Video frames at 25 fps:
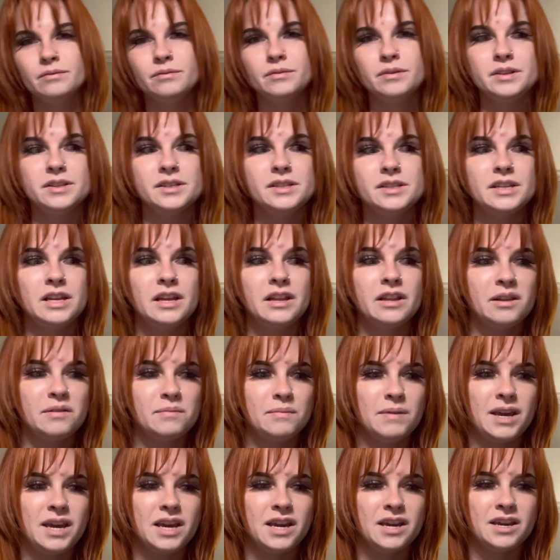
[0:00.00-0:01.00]
was telling
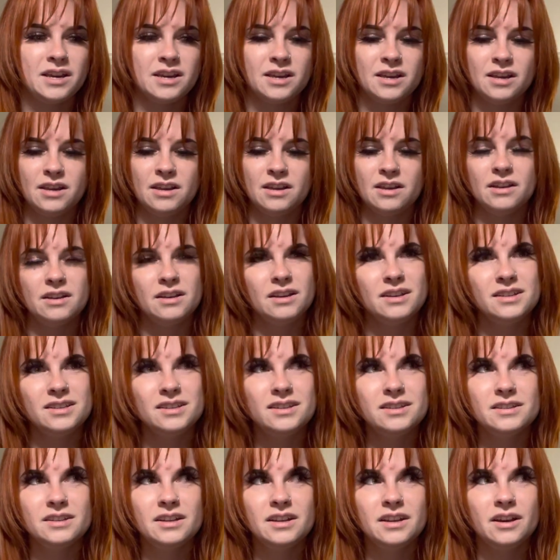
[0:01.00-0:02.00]
me. Is
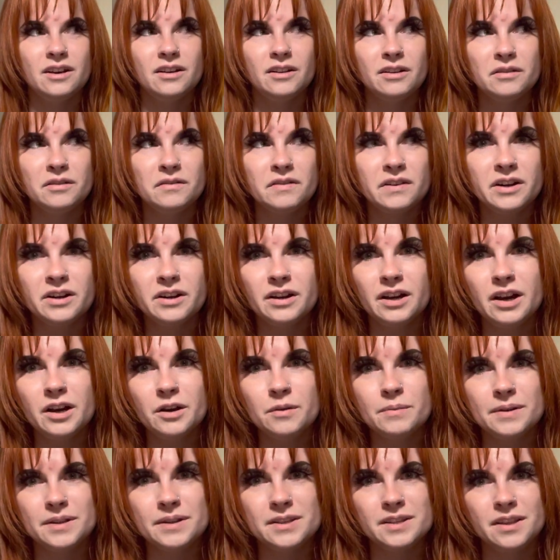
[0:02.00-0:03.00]
it Cindy Oliver? I
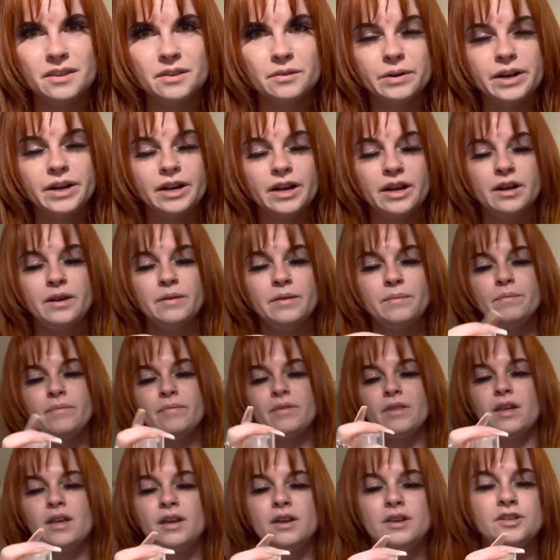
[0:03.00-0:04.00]
hope I said the right name.
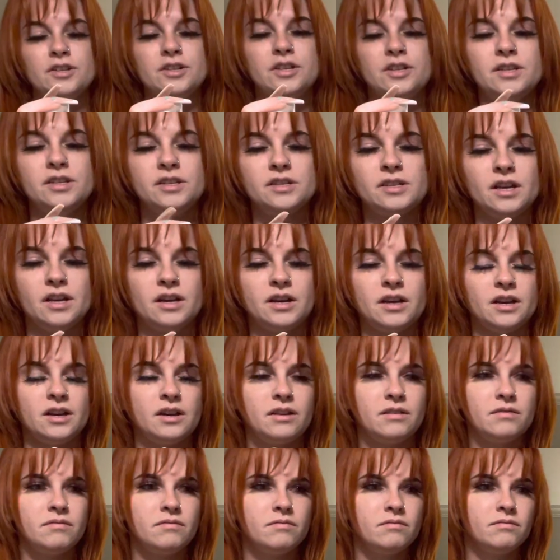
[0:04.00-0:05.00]
She's
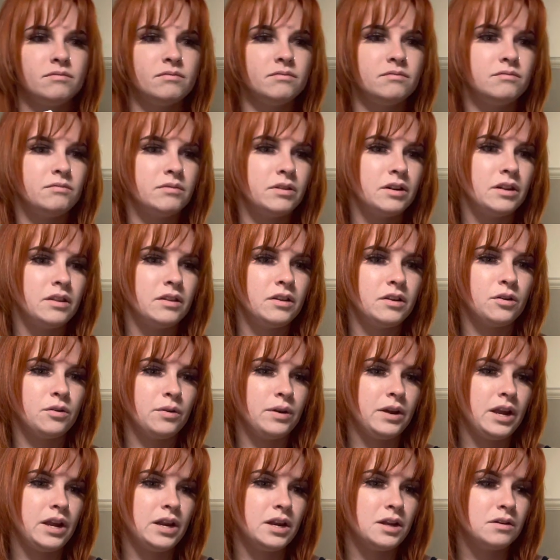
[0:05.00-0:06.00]
one of the
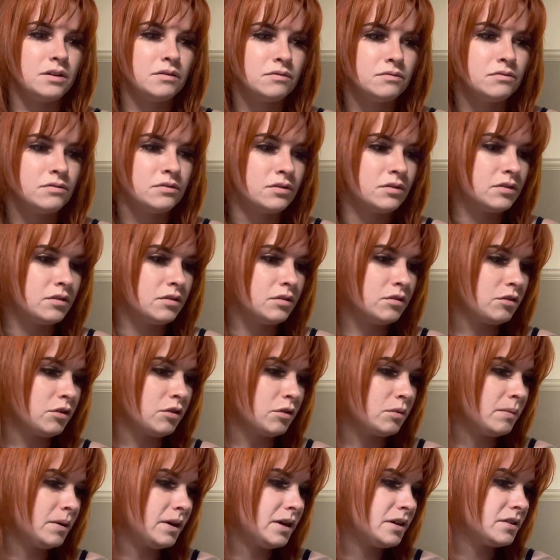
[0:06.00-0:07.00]
creative
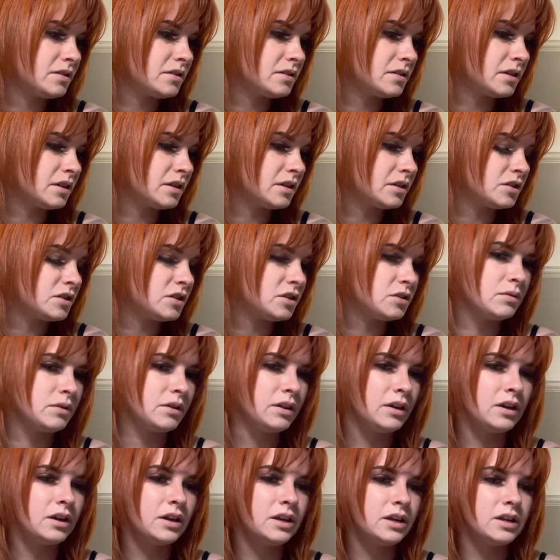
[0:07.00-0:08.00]
groomers, and she's
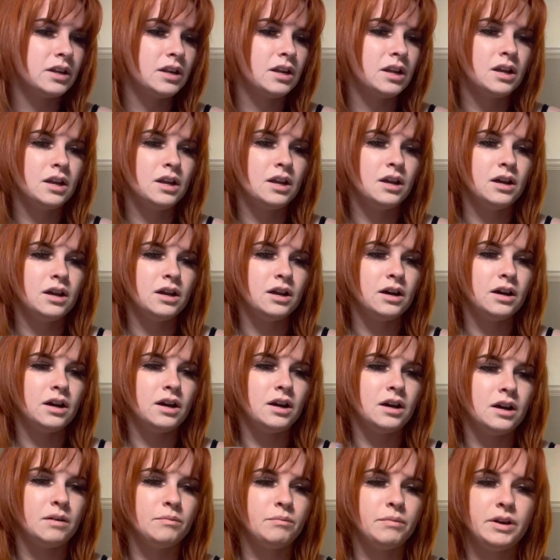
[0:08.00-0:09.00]
really good.
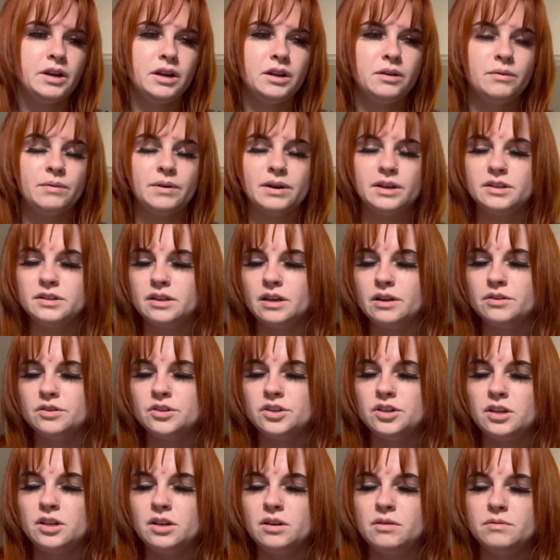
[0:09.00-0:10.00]
But anyway, so
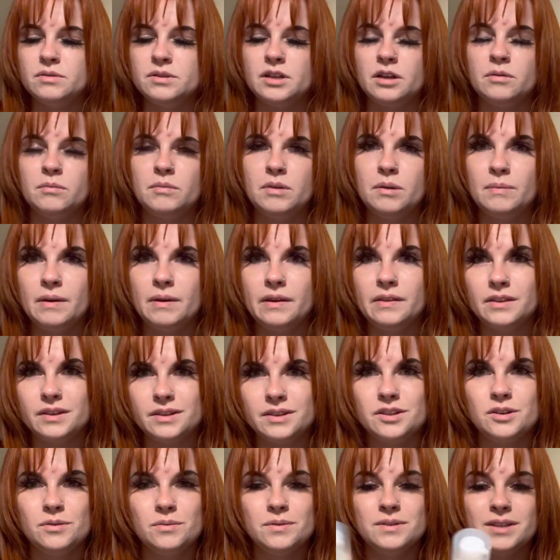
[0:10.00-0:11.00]
she was telling me about
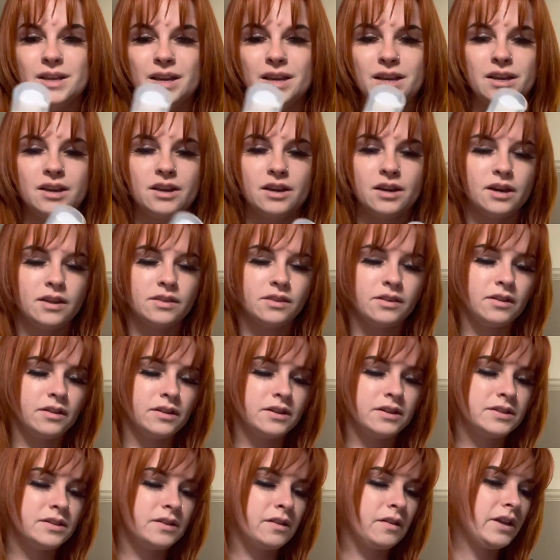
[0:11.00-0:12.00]
this. She was like, you could get the
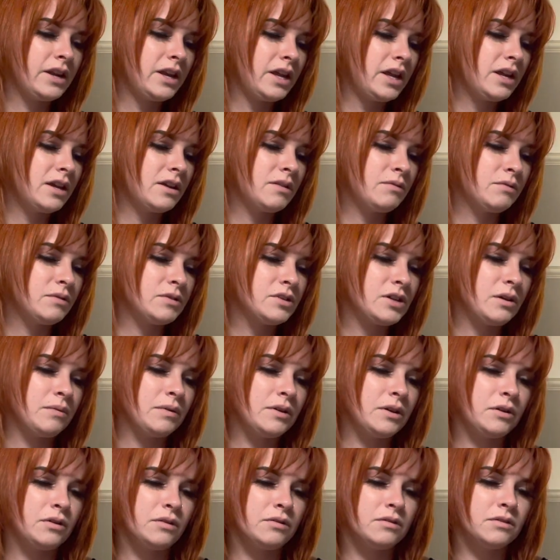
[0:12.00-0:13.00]
Lisa Leedy, which I
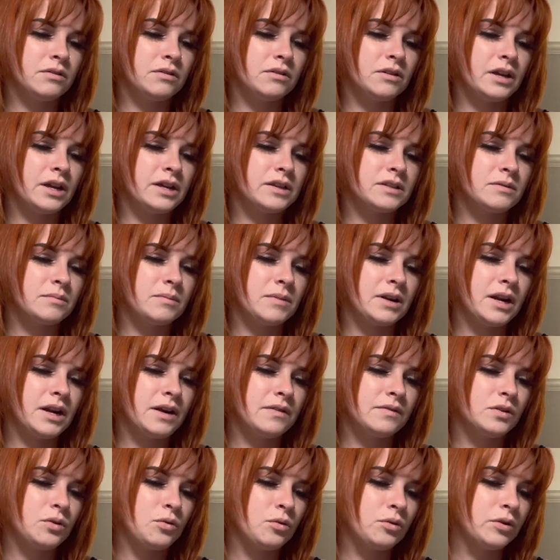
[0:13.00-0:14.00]
will. I guess I'm going to
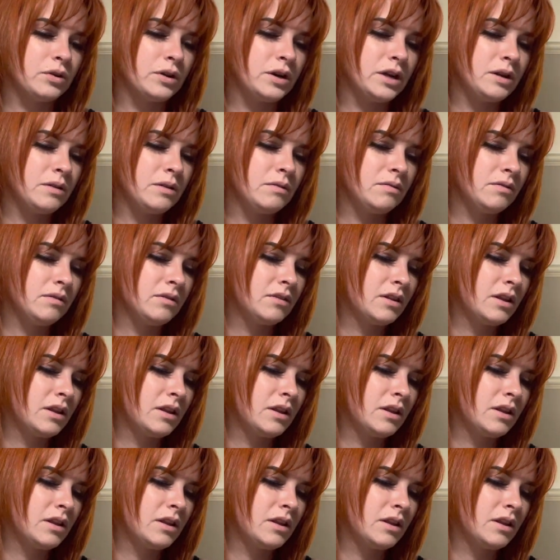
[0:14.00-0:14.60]
have to order it